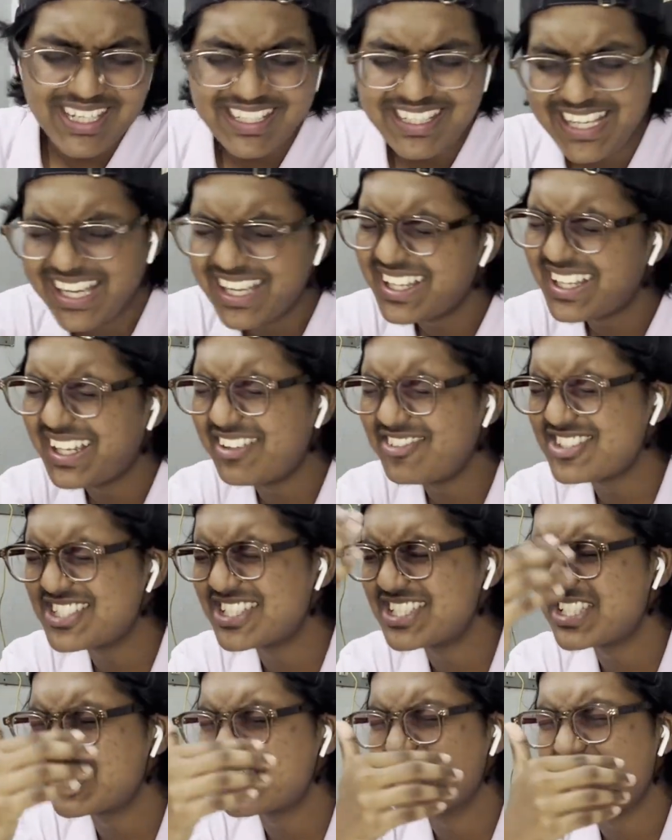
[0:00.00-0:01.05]
Yeah, I was
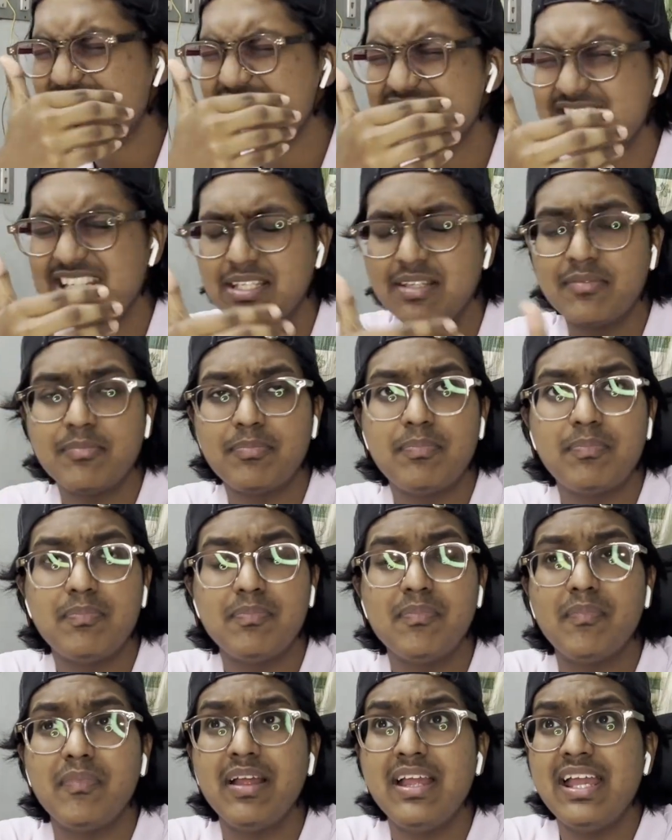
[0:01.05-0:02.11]
just asking Him,
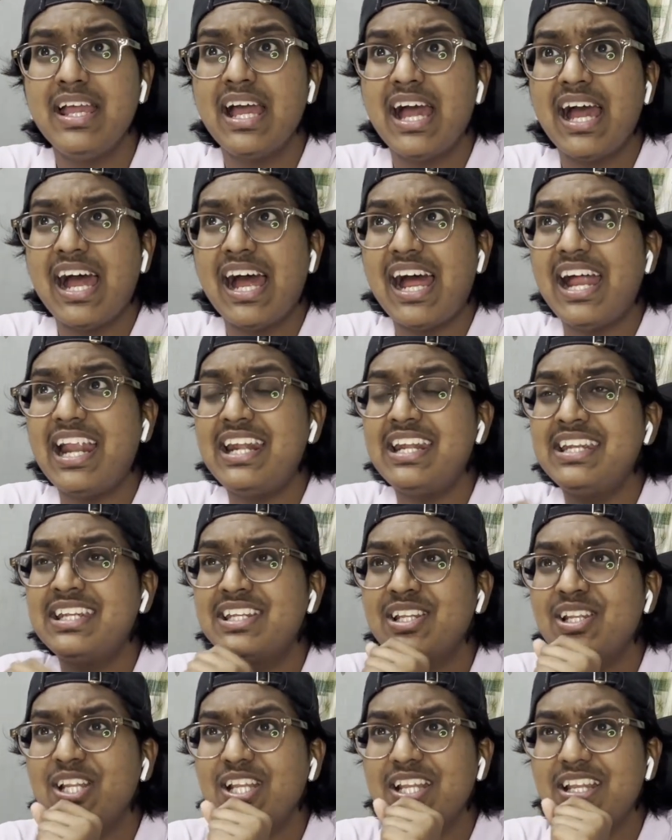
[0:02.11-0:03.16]

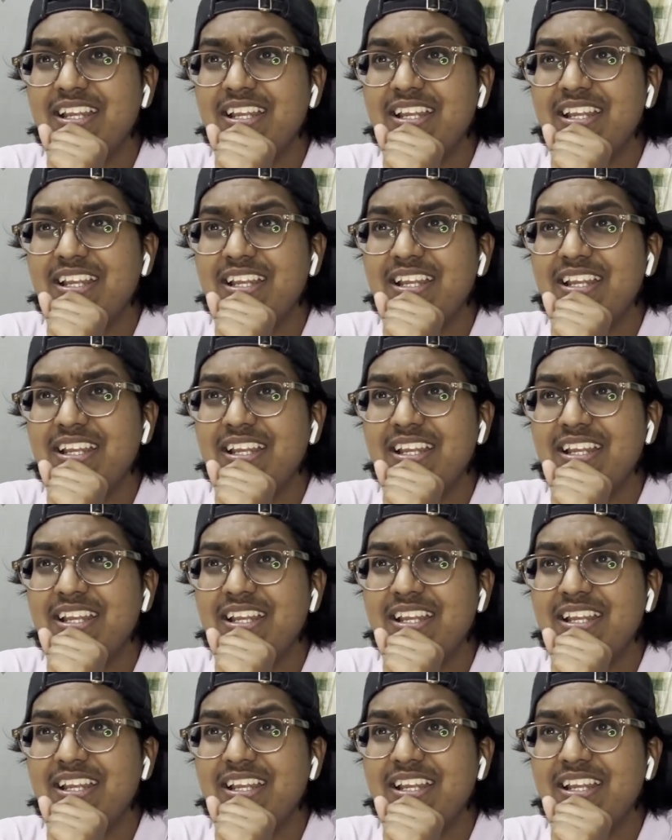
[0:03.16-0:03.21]
and